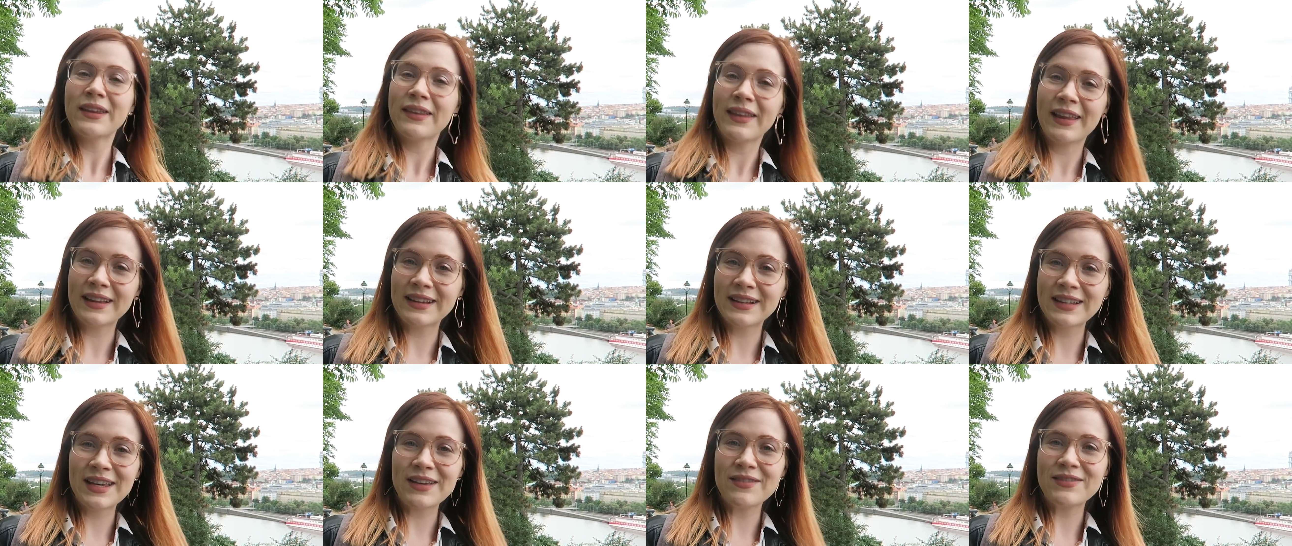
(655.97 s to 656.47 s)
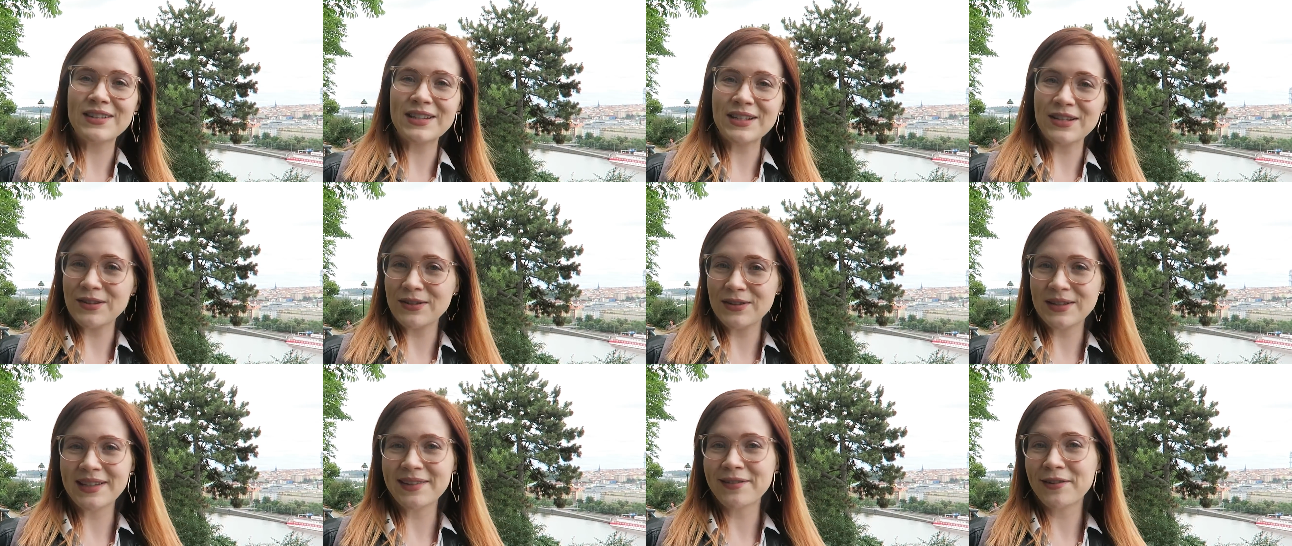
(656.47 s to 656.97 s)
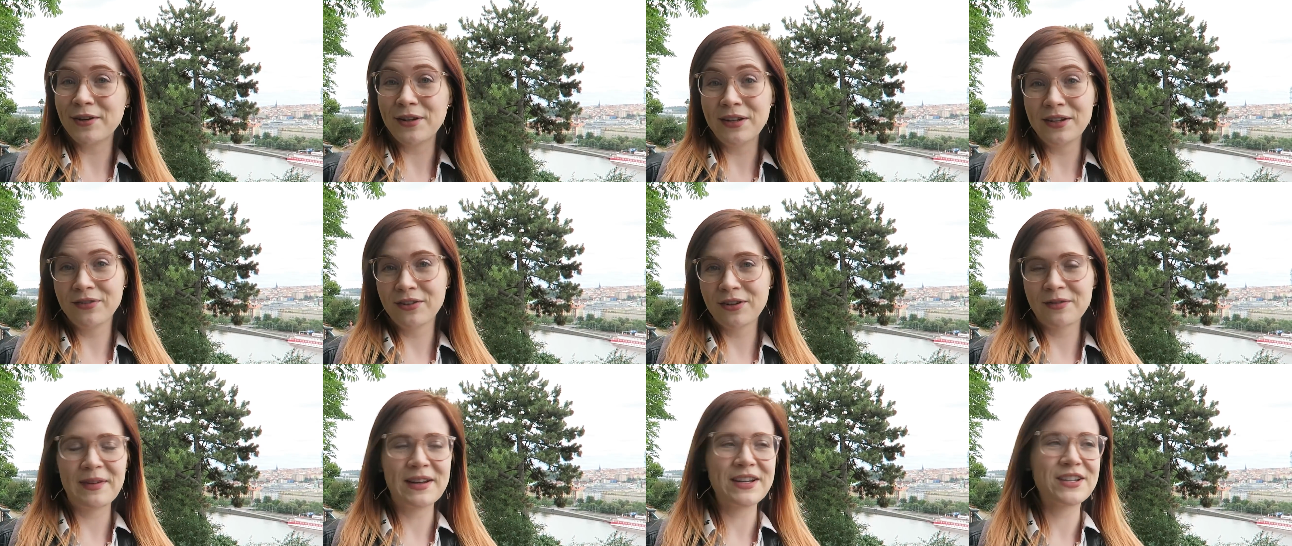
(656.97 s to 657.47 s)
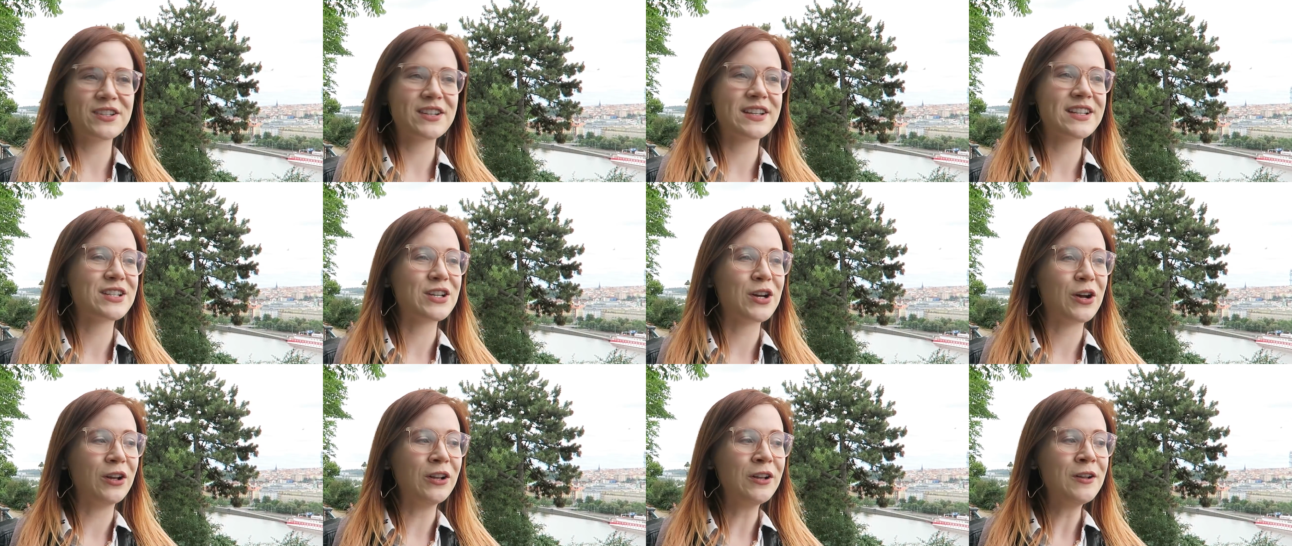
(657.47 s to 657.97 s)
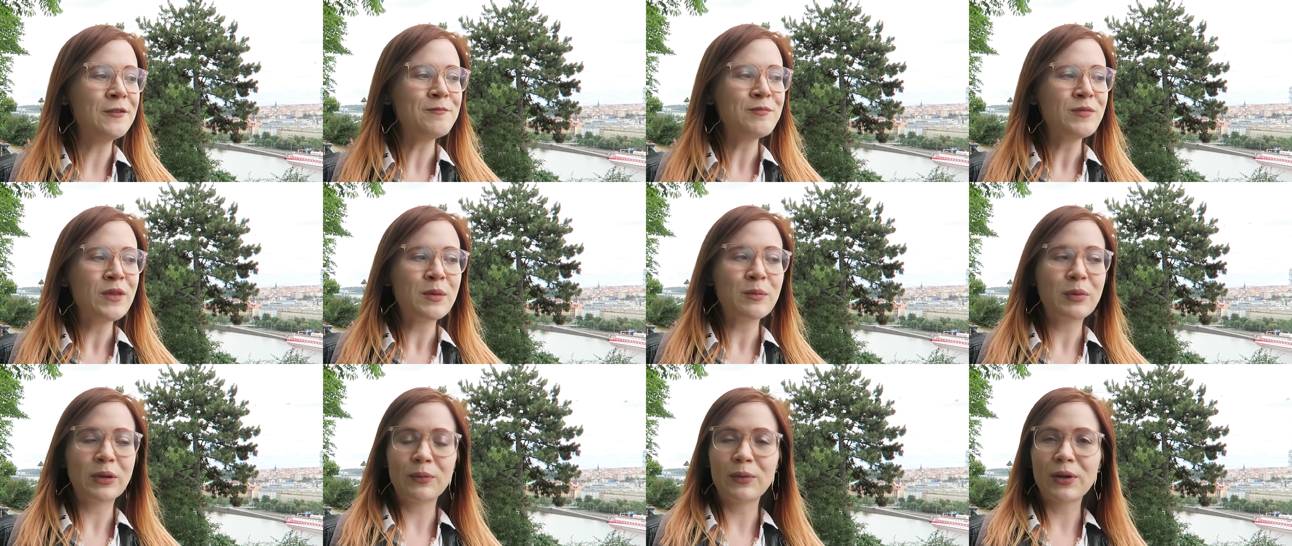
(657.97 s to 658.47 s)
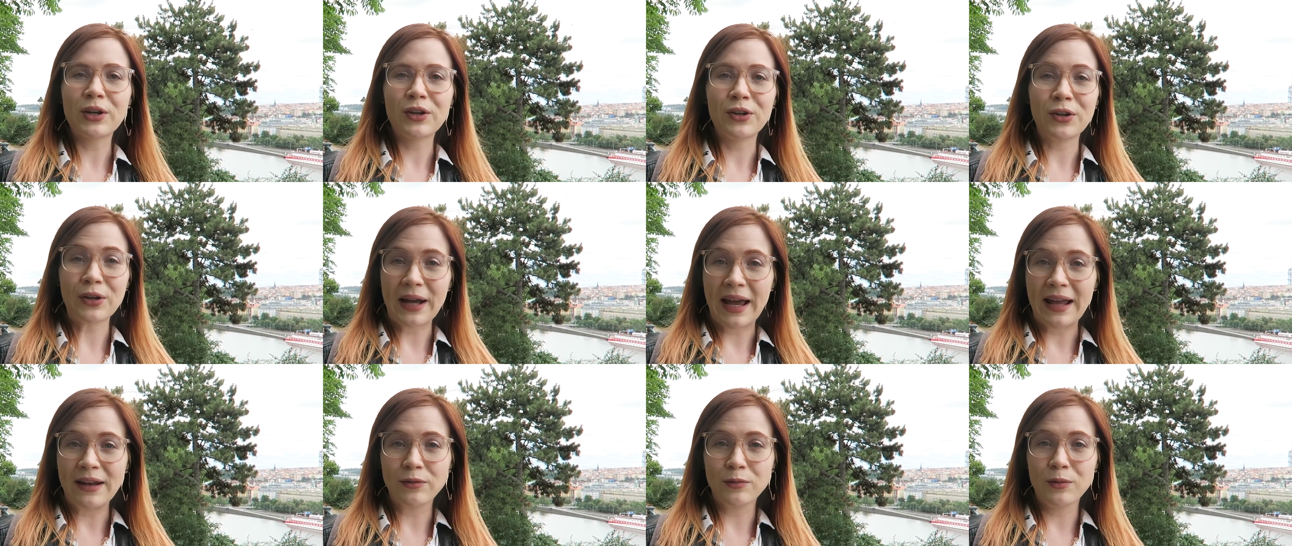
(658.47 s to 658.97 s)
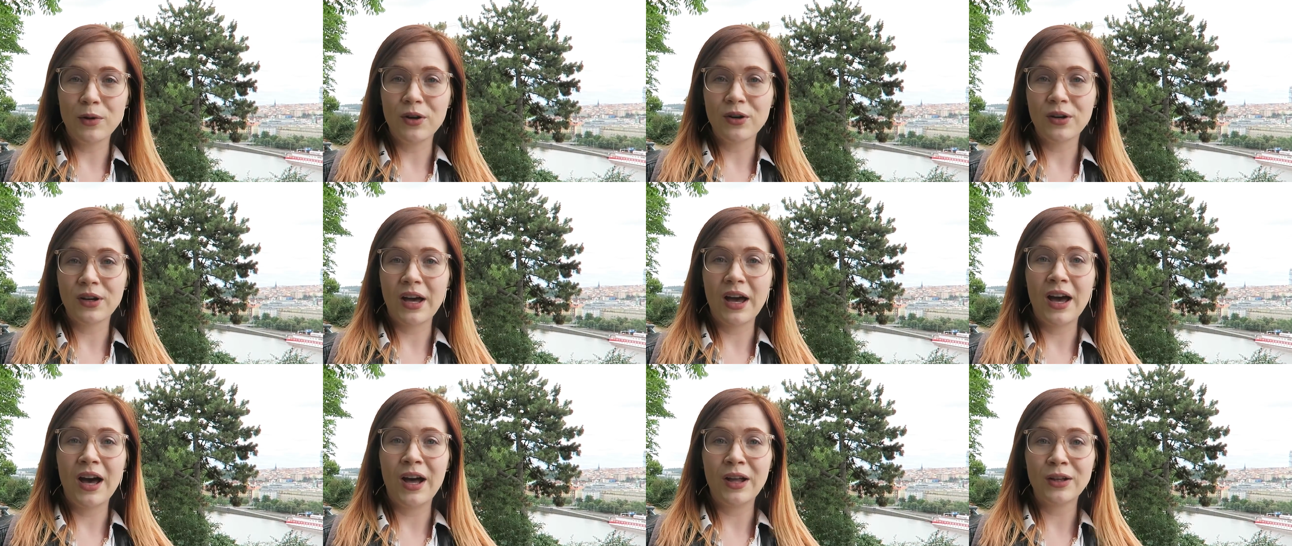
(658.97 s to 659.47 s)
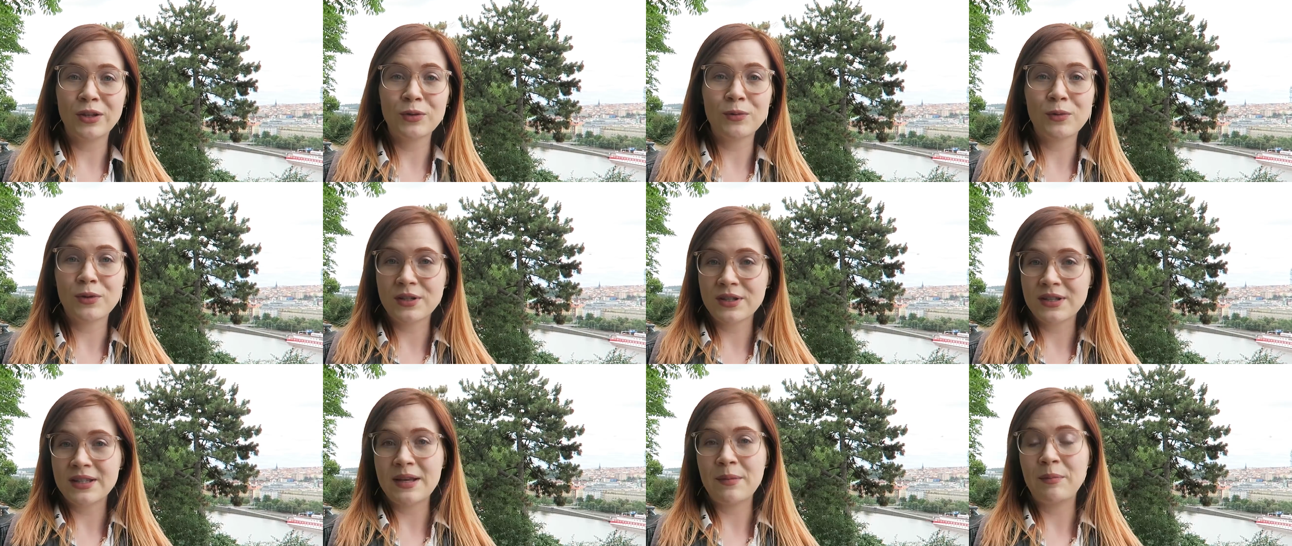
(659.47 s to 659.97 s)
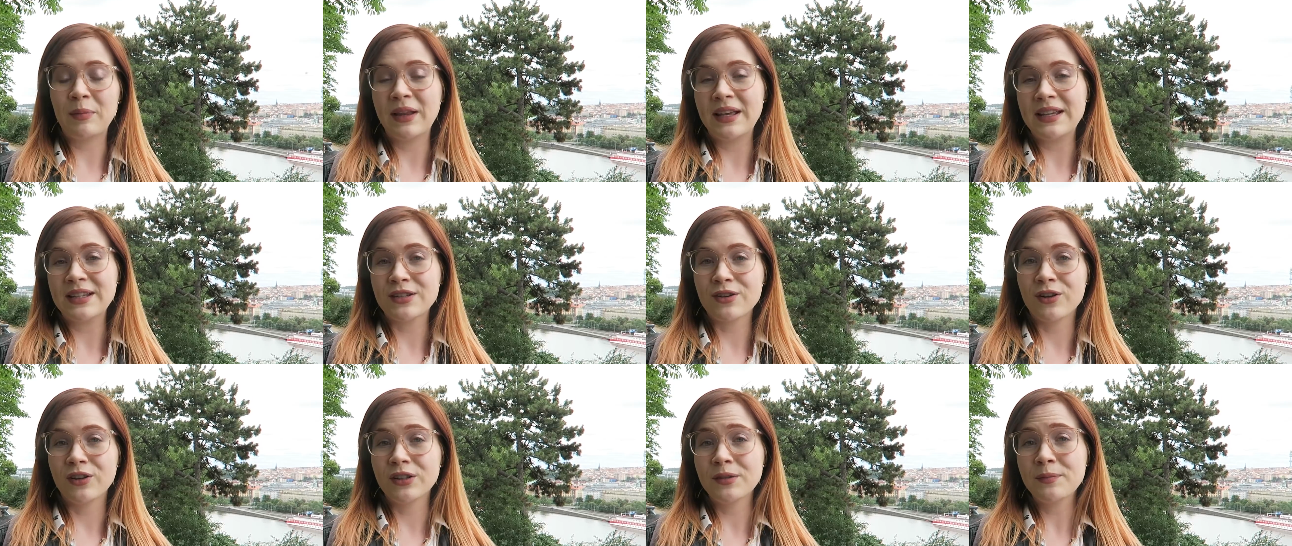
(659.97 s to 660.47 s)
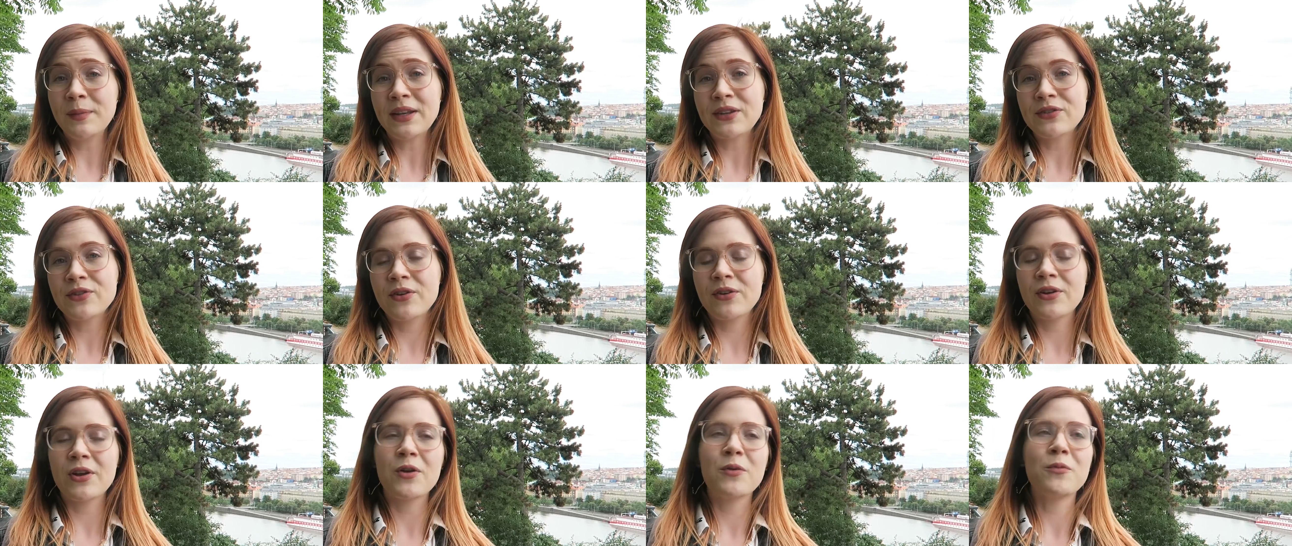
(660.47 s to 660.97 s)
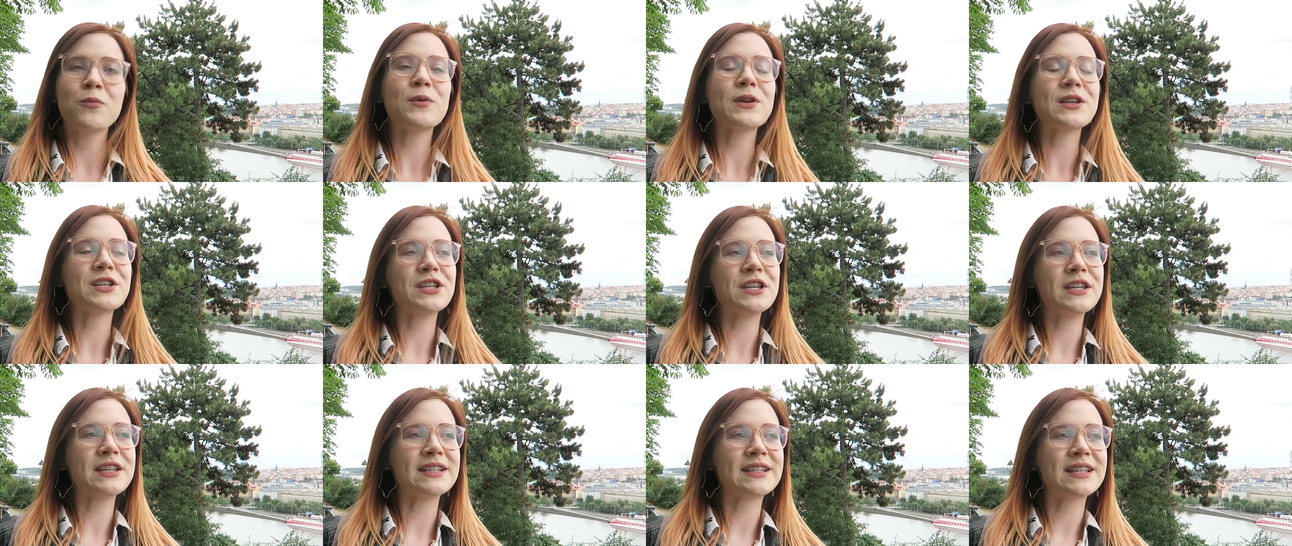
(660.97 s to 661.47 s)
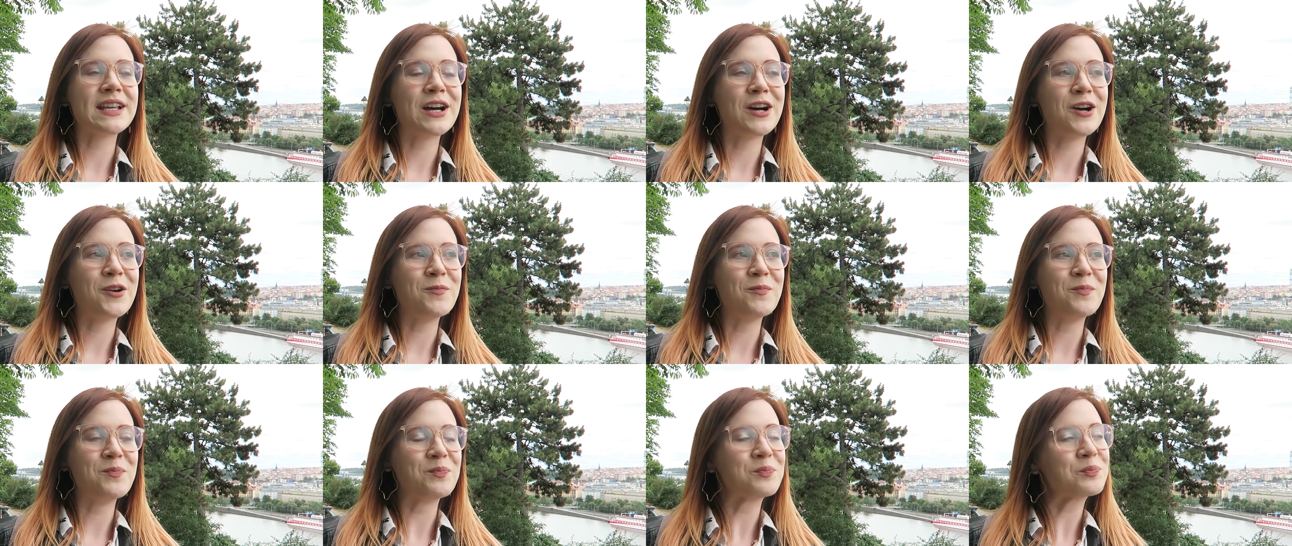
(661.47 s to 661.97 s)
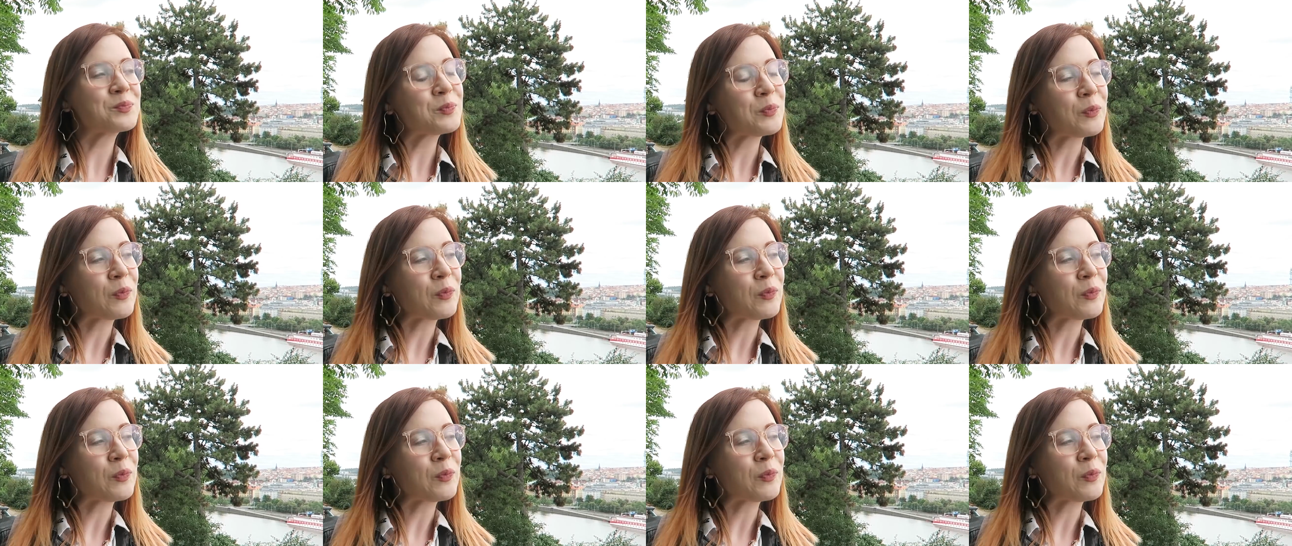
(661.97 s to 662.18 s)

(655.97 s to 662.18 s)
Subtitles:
That gives you zero information at all, but we're gonna kind of walk towards a place called the Metronome, which is kind